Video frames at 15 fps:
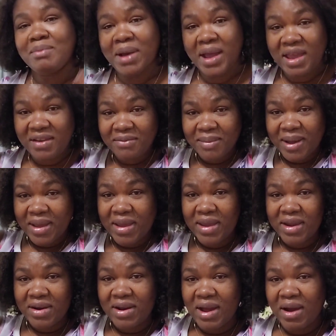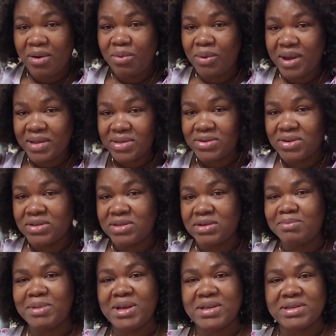even my hair got wet, so it's a
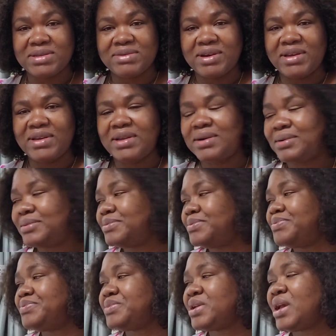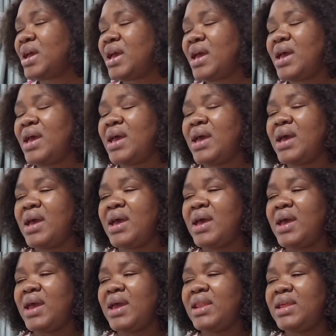mess right now.
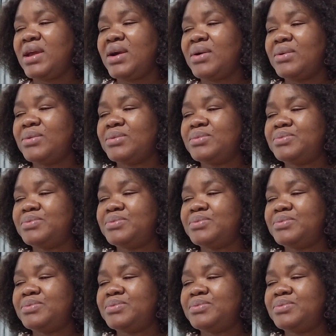Anyhow,